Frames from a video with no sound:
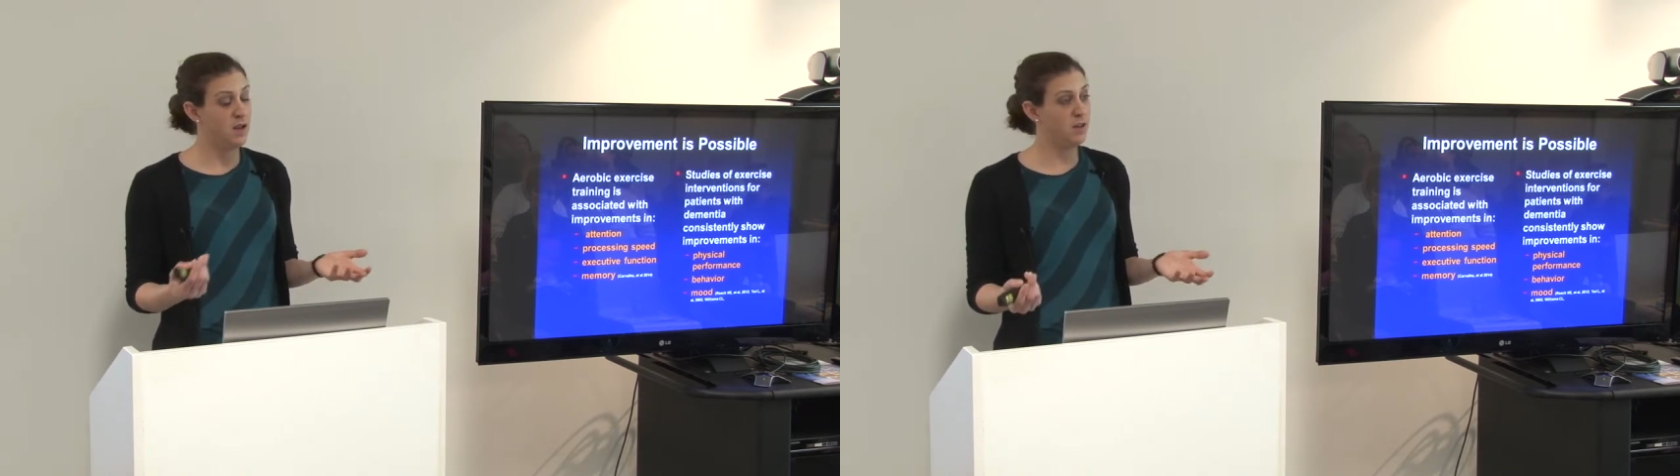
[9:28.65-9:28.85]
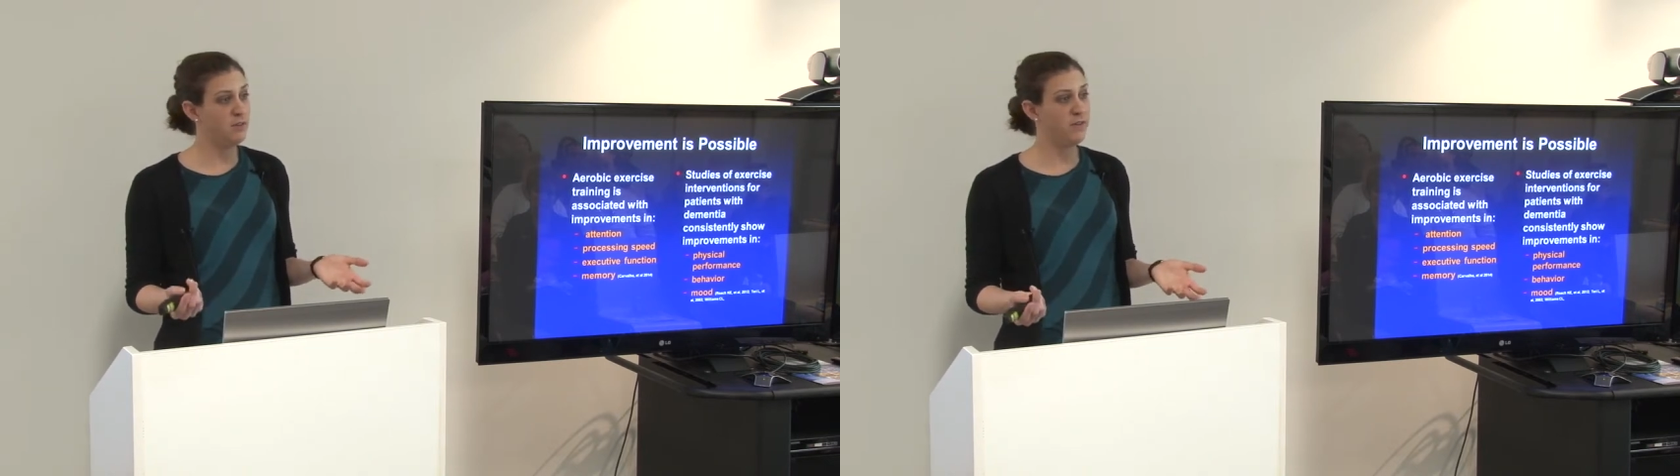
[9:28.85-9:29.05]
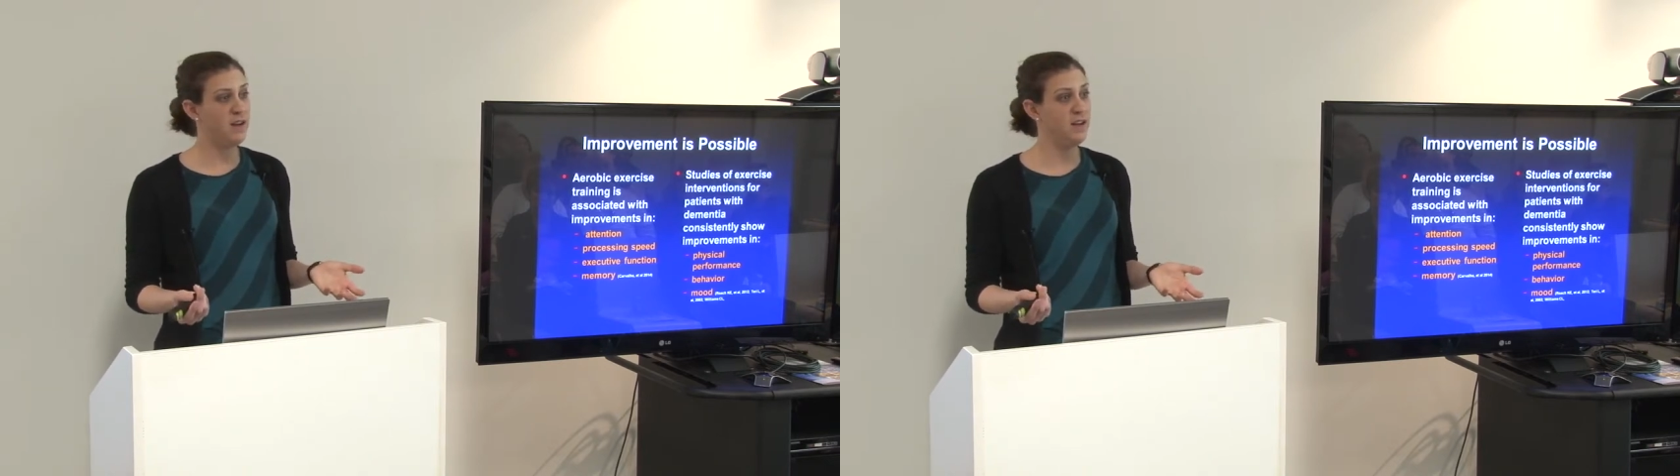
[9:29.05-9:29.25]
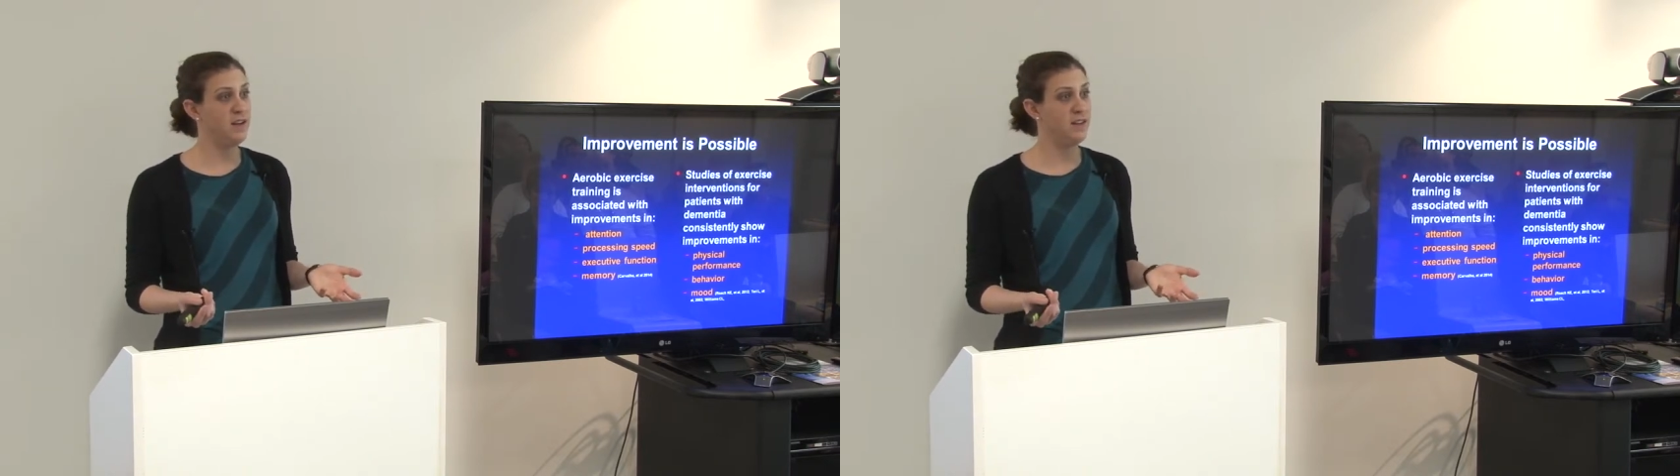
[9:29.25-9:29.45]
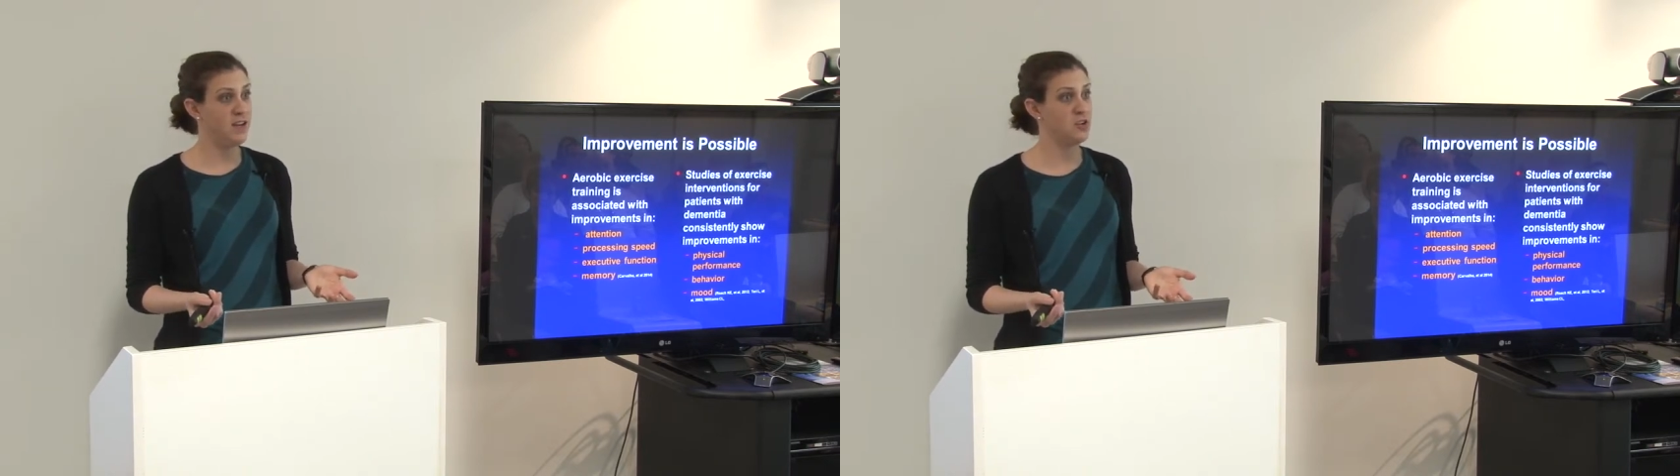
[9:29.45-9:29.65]
And they're finding
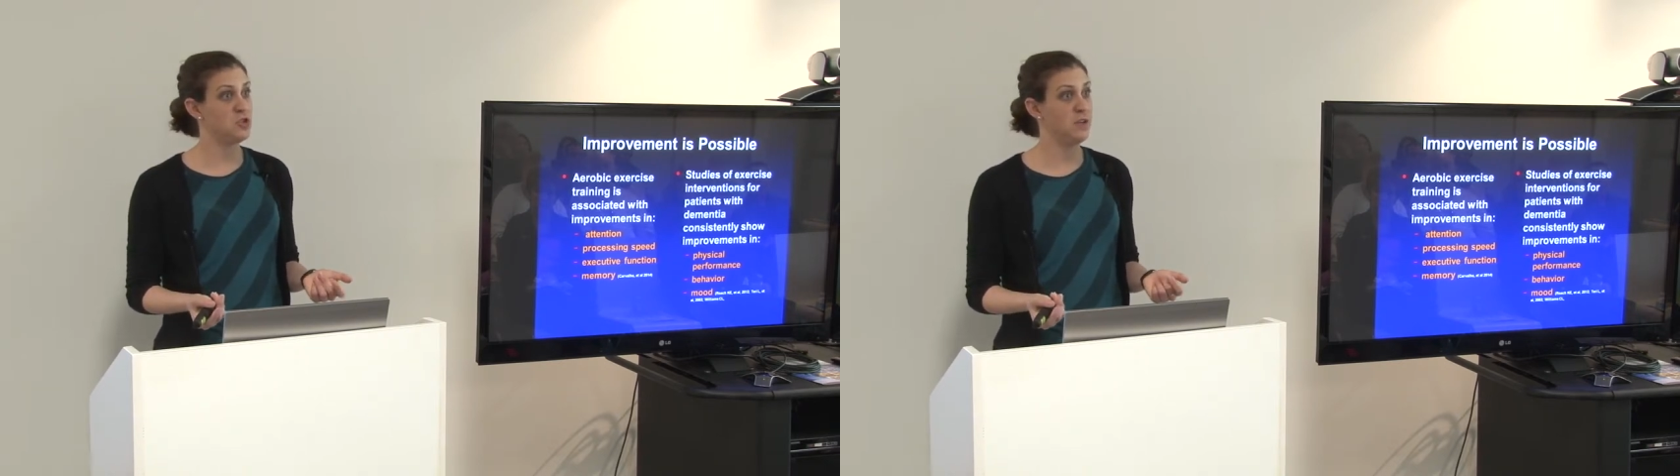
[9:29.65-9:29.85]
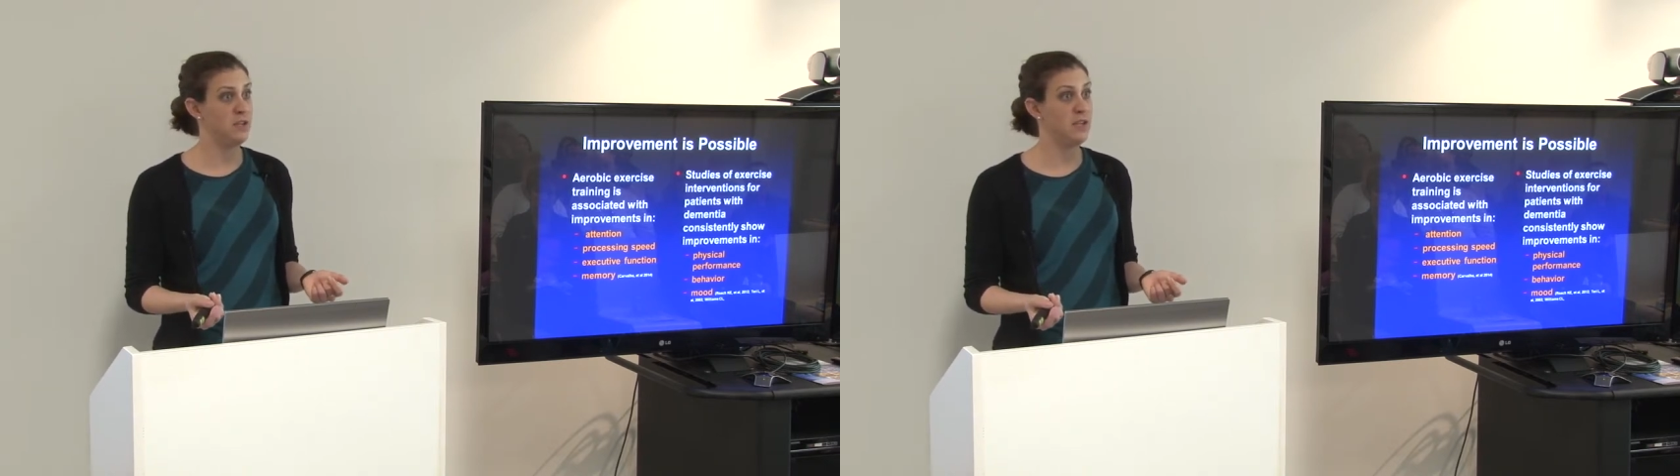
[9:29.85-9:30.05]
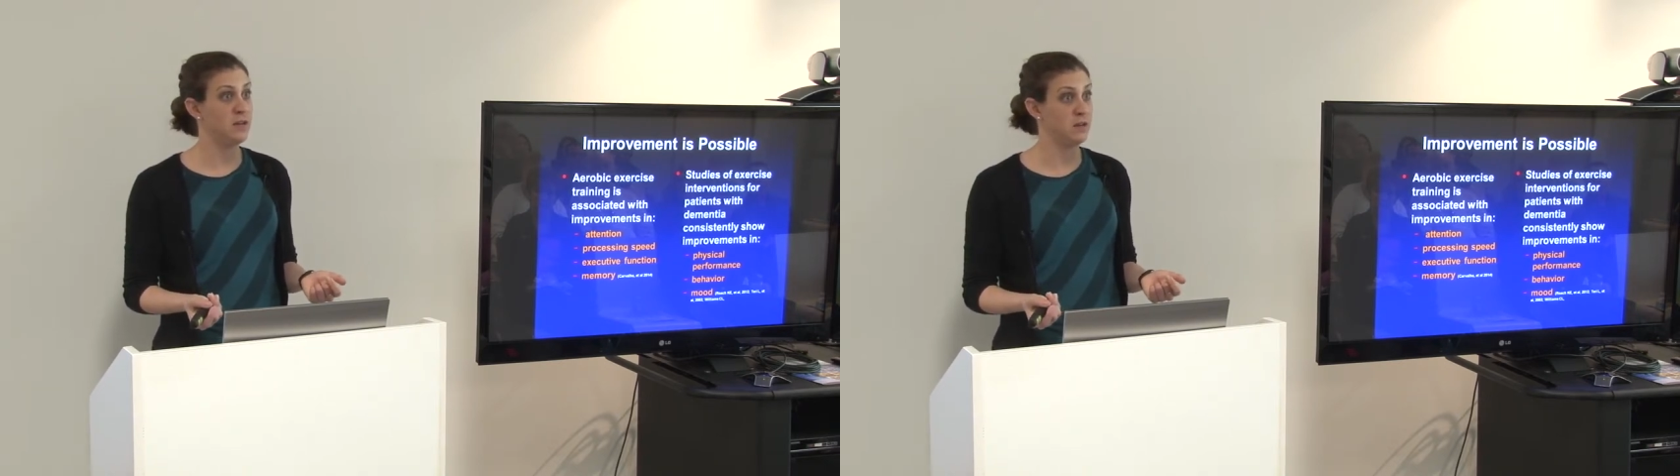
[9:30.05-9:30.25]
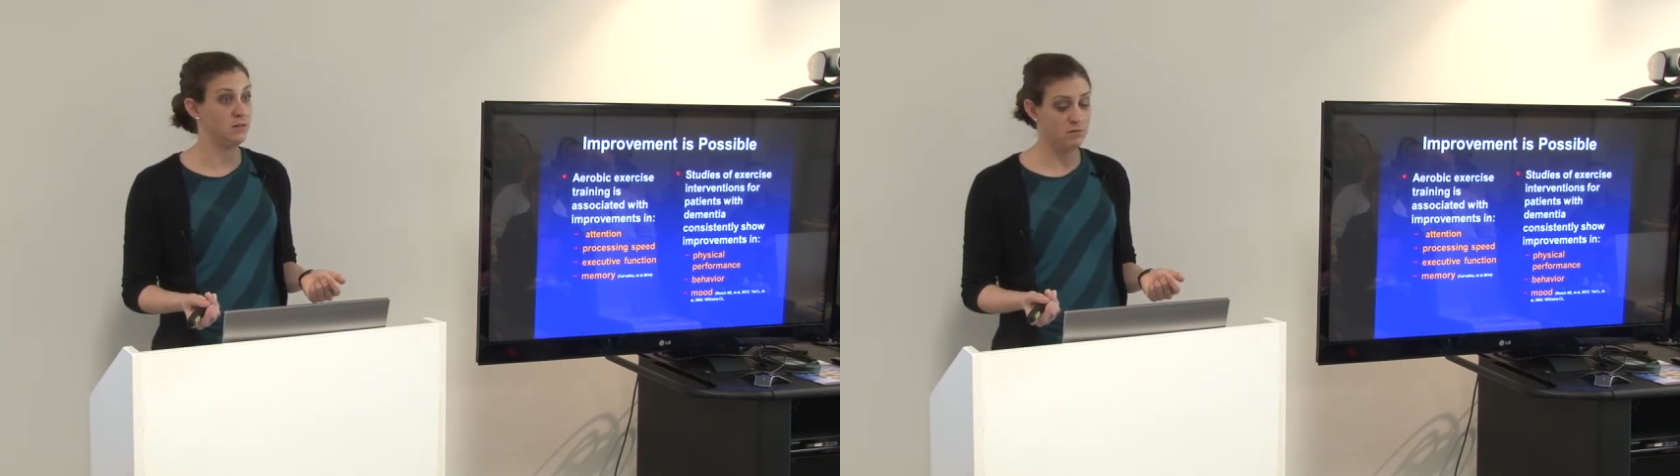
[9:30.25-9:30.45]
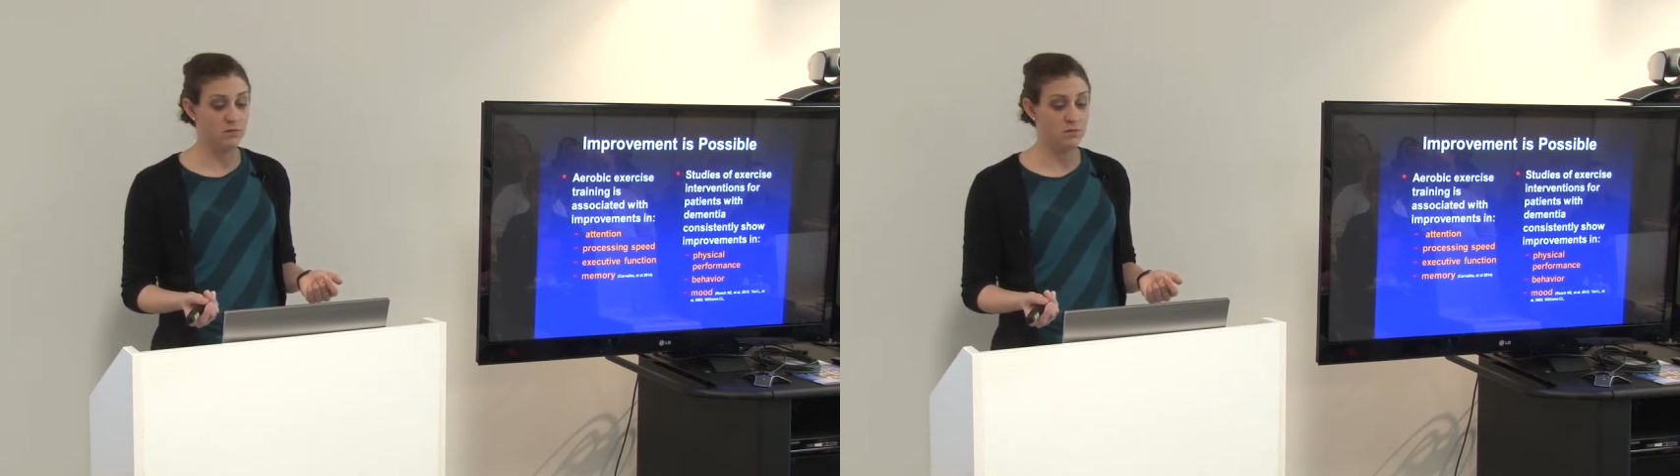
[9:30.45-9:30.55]
that they actually can.